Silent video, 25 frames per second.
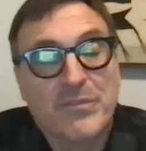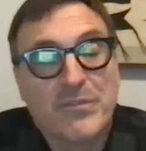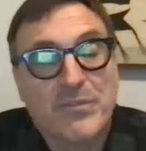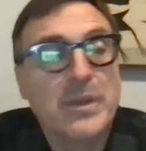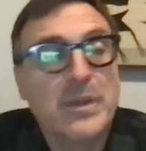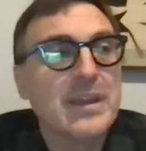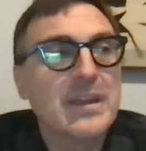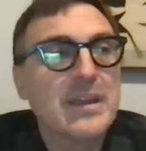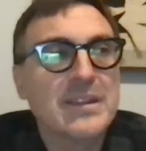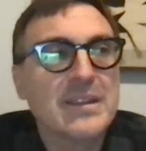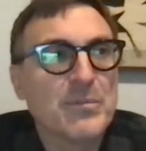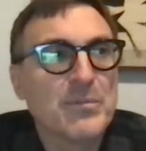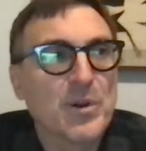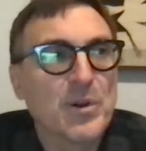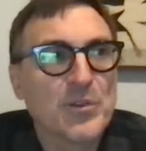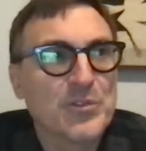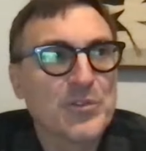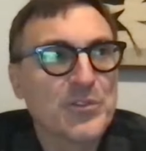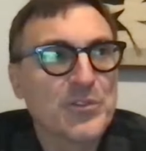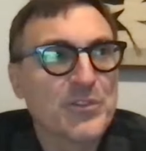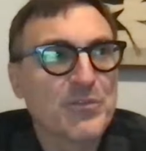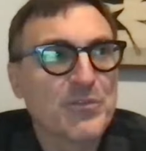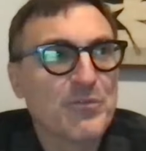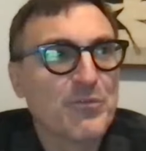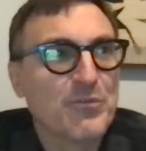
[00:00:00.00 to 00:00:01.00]
for me, the
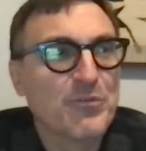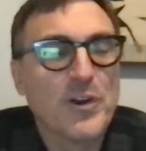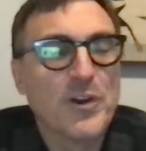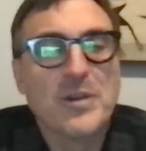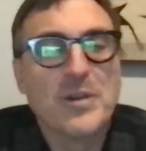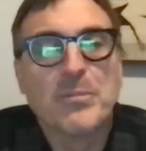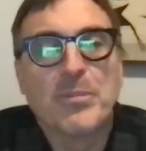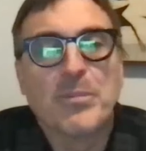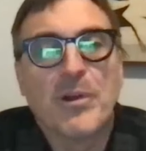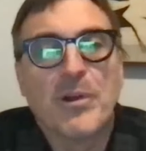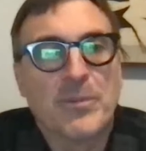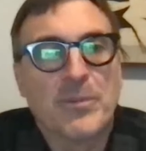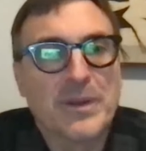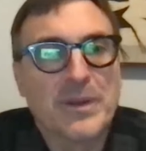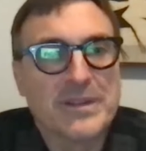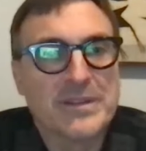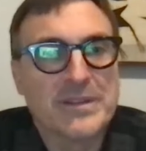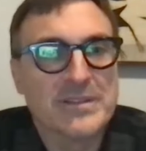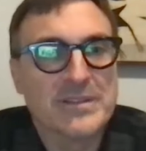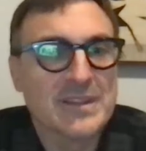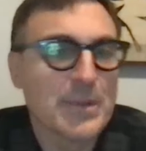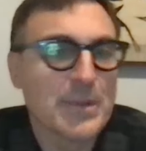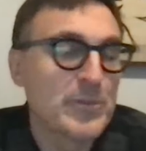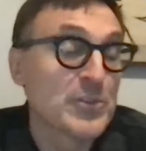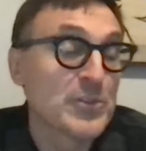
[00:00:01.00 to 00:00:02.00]
most fun part
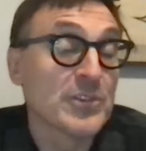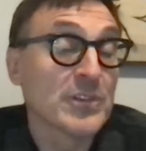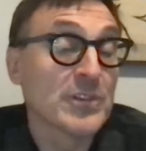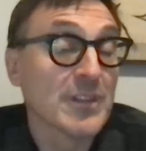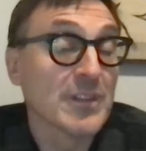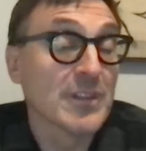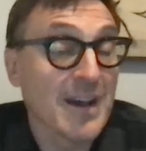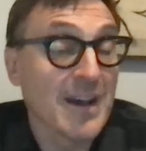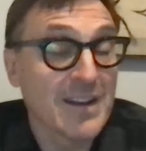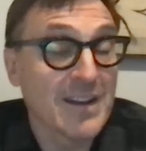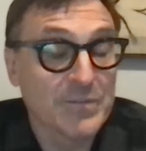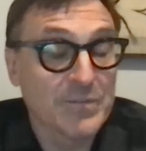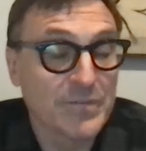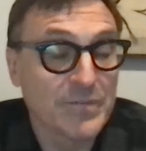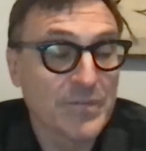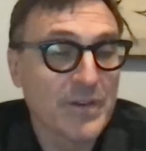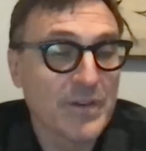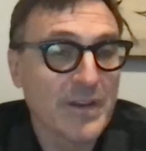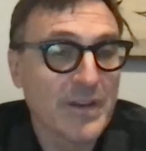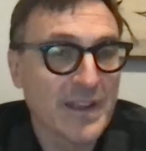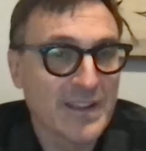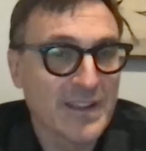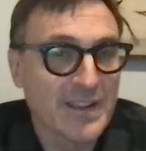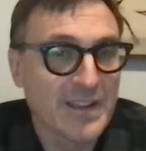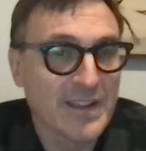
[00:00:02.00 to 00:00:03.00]
about this game, I mean, there's a lot of
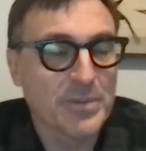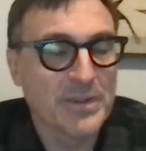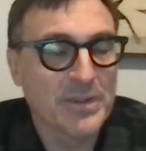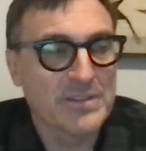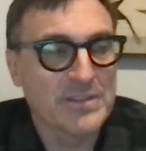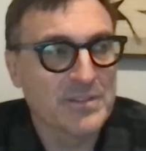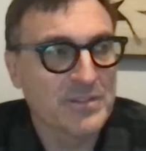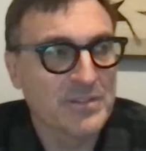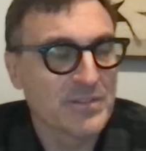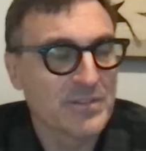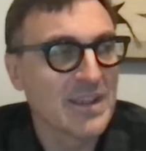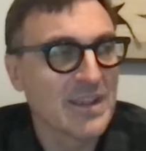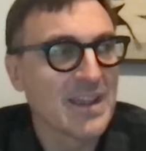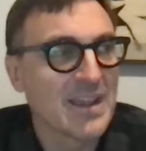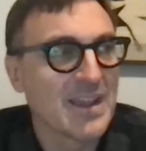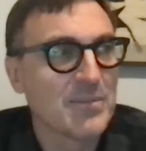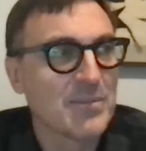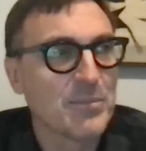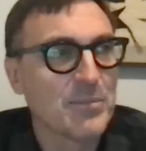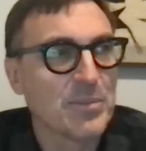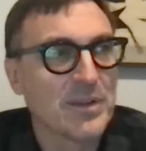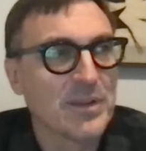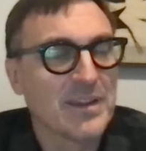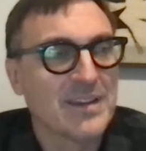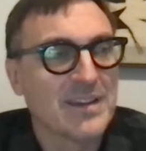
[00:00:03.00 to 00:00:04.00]
fun aspects of the
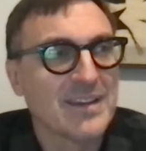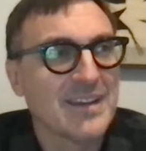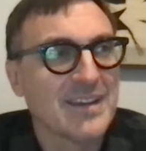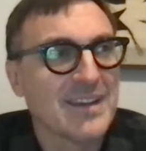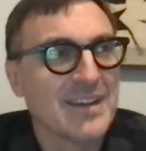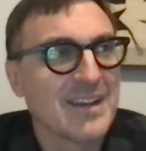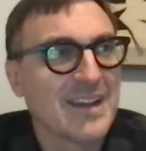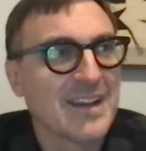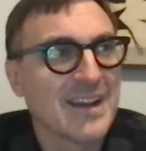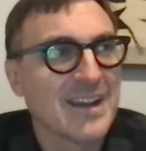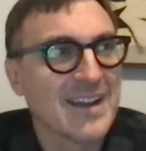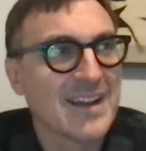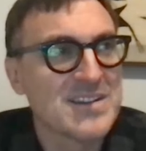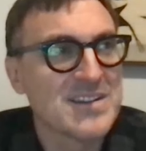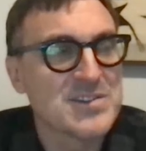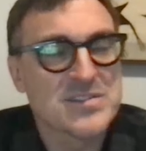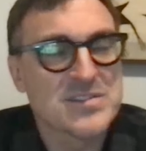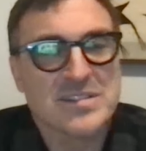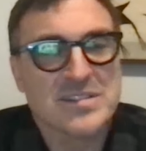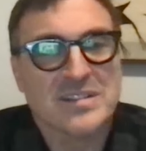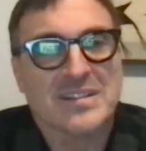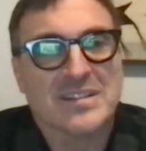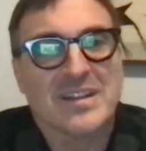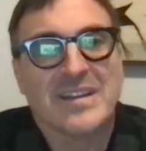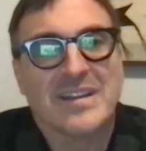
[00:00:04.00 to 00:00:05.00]
game, but I
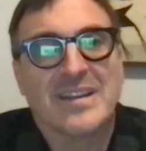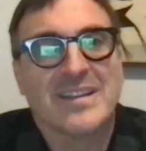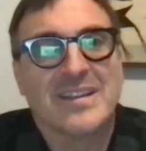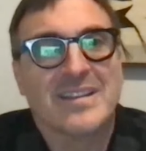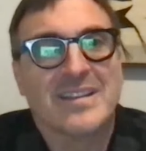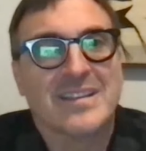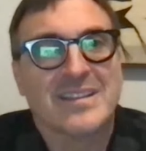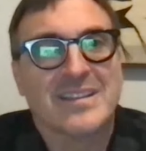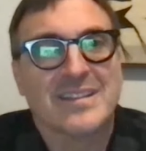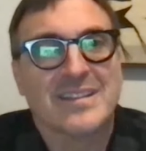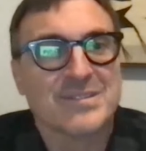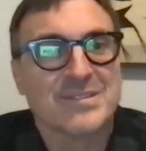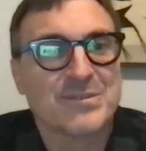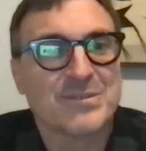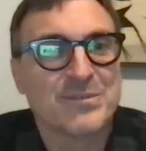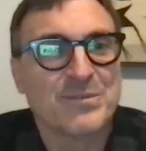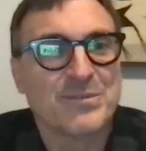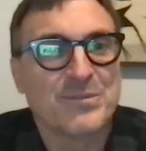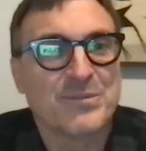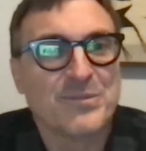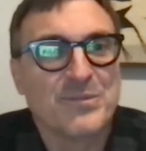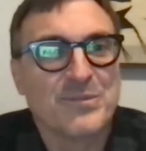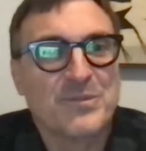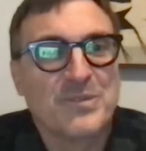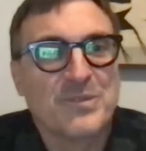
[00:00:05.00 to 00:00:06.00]
just like the
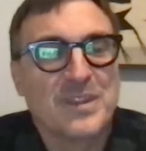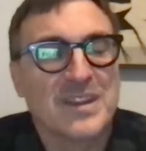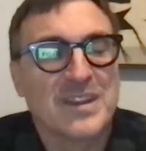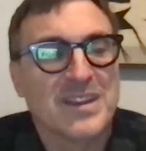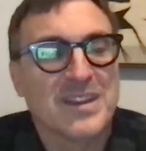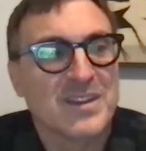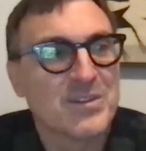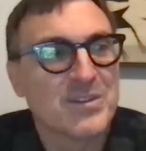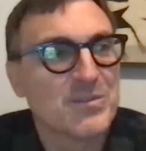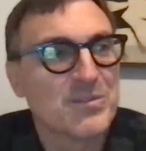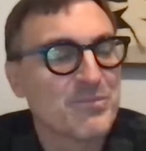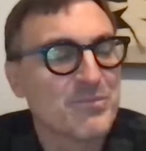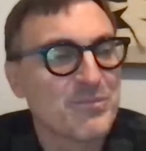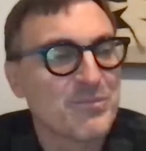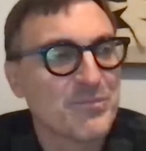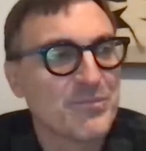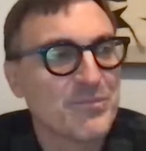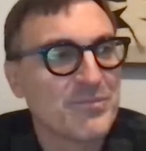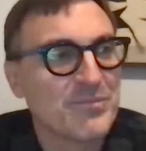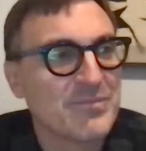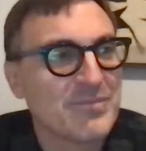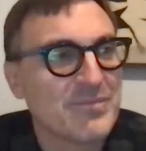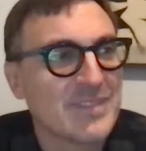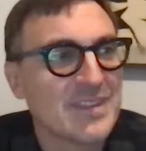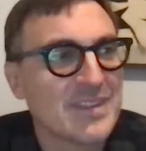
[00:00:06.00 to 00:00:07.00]

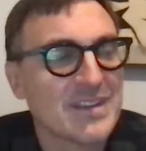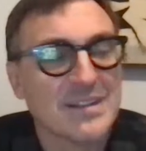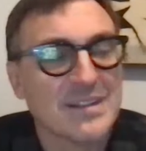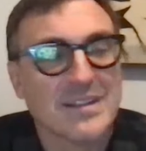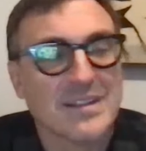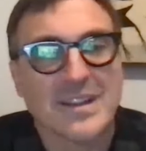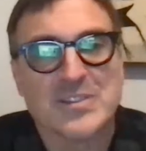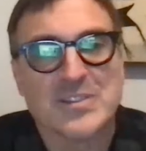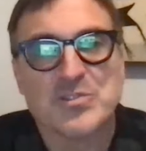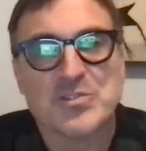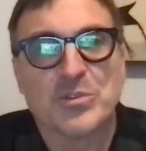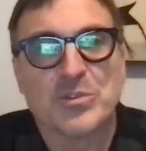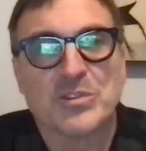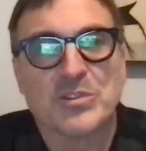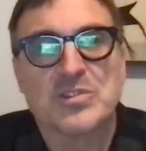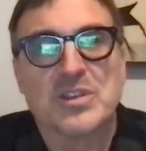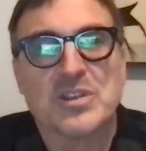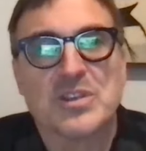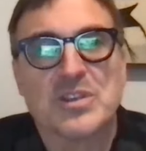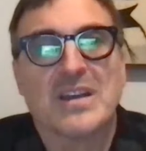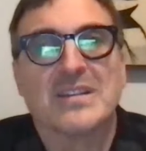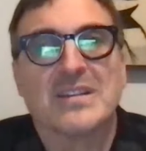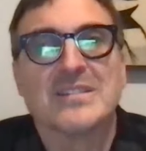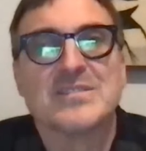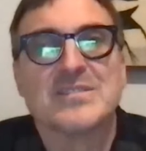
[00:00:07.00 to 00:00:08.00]
intellectual
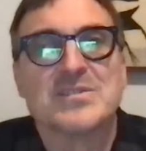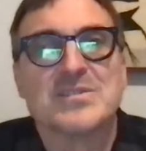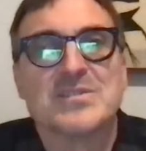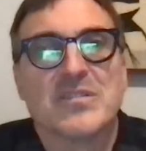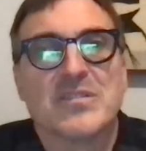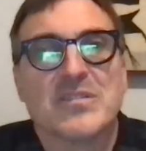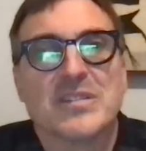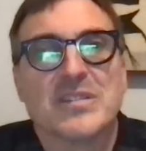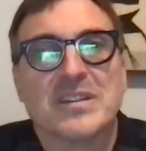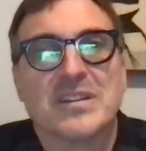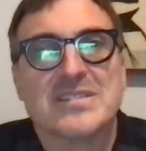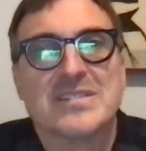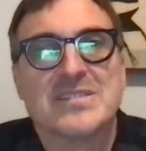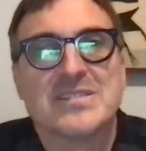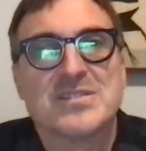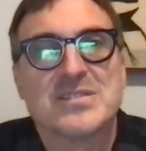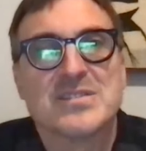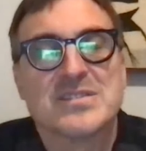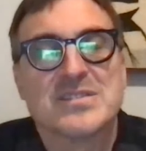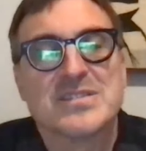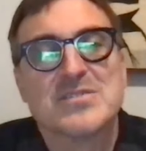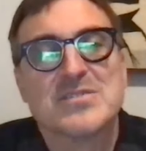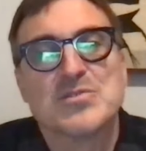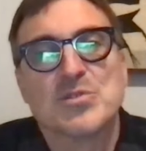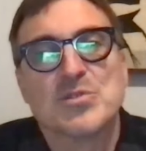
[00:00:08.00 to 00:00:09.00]
challenge of it. It's
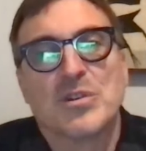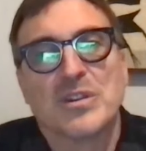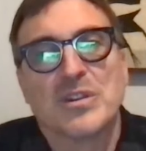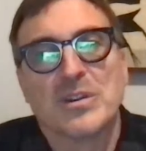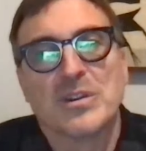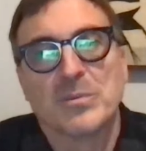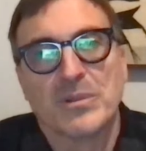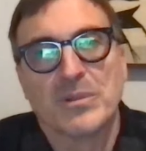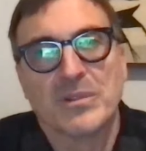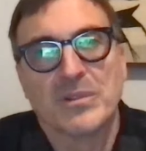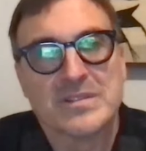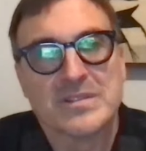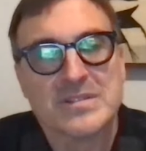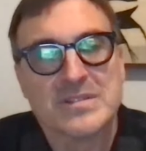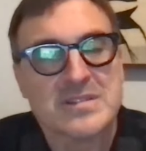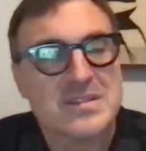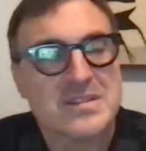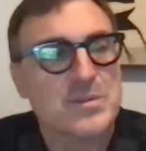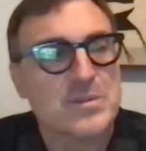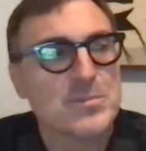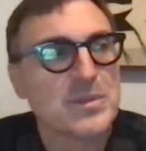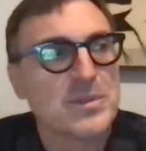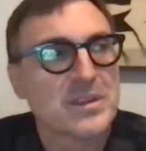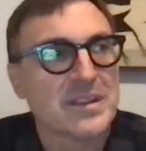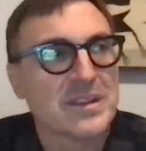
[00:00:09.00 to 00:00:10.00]
just enjoyable, it's
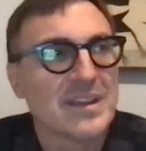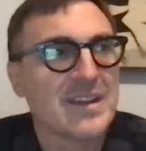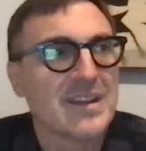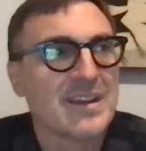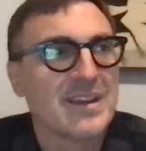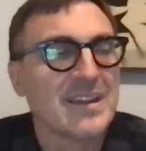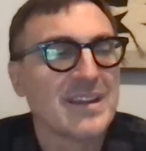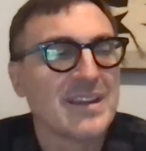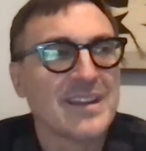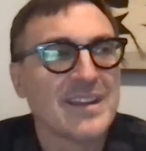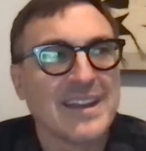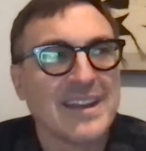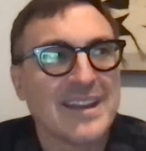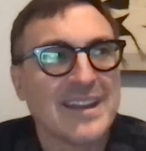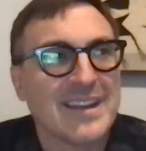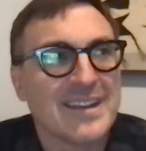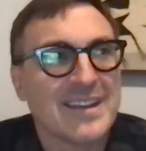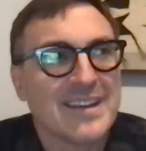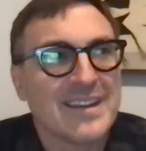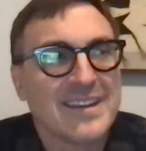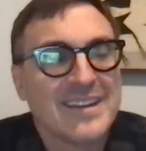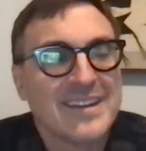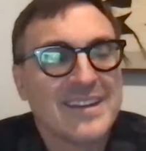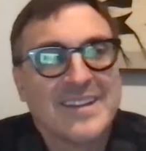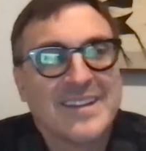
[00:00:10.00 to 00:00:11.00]
stimulating,
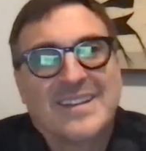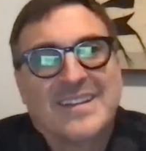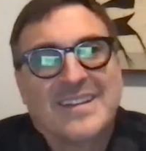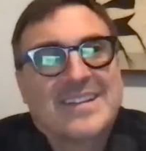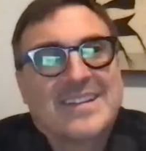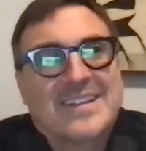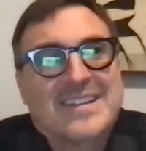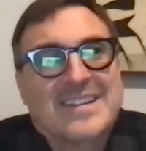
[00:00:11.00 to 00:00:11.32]
and